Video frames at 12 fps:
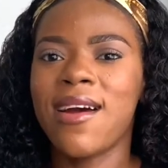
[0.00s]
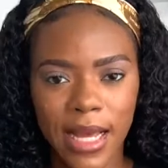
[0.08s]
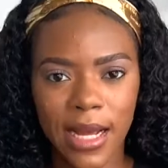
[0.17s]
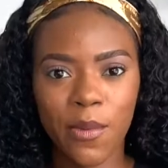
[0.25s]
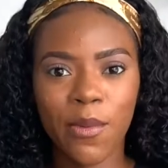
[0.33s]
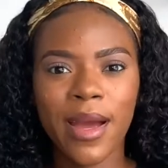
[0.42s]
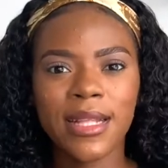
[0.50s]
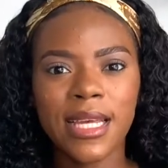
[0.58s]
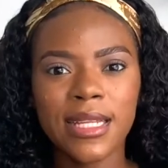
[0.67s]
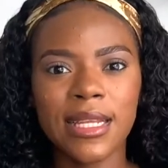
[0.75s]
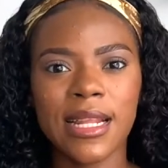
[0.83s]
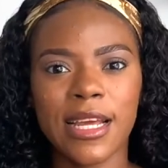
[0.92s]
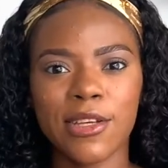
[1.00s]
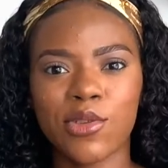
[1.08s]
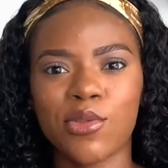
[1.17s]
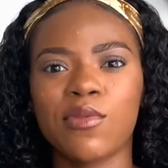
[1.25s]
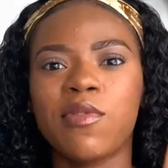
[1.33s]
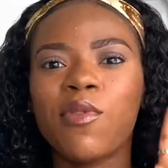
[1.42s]
Like, we're attending
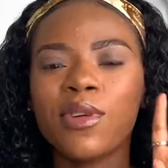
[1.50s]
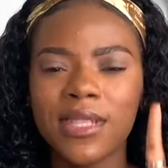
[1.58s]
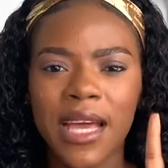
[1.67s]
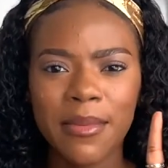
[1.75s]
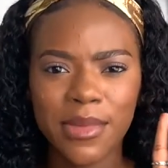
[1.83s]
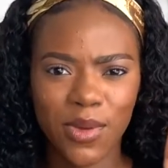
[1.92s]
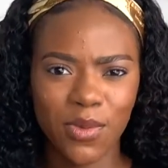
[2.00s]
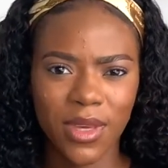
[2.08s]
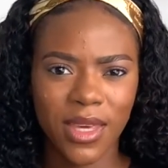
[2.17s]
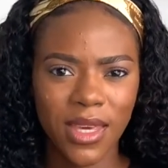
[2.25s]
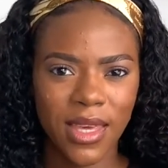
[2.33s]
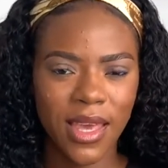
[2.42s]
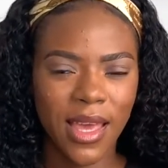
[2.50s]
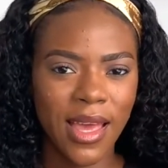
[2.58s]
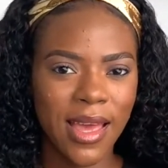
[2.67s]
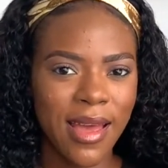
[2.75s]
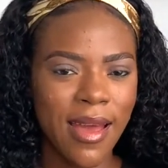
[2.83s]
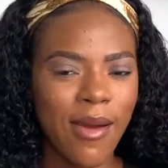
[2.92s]
lectures 4 times a week.
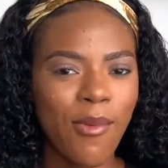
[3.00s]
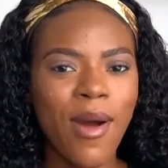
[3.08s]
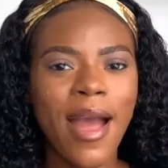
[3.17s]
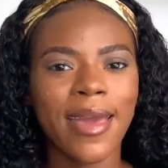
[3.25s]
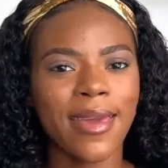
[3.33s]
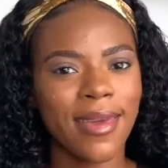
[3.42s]
Why